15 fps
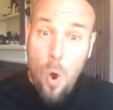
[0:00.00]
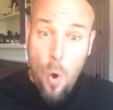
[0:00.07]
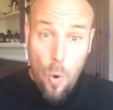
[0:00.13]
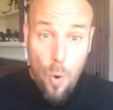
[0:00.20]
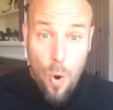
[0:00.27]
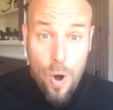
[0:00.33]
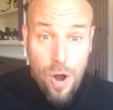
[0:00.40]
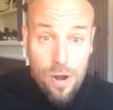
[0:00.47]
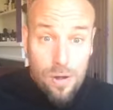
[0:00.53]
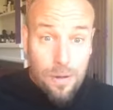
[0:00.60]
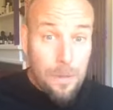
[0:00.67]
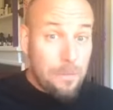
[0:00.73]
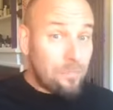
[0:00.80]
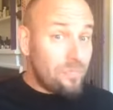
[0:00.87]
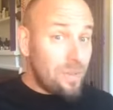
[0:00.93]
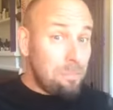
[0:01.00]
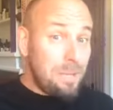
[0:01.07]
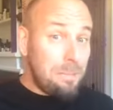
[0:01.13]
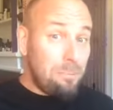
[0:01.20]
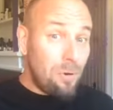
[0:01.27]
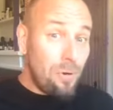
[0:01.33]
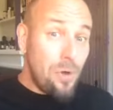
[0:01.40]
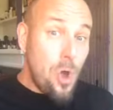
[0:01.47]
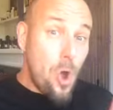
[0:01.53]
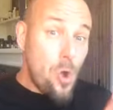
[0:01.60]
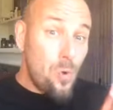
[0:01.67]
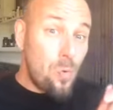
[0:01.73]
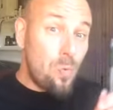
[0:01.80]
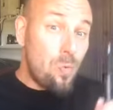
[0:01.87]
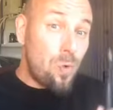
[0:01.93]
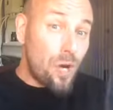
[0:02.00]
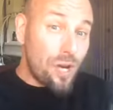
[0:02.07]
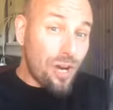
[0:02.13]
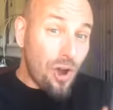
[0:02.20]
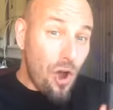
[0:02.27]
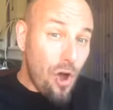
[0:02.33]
or the people who work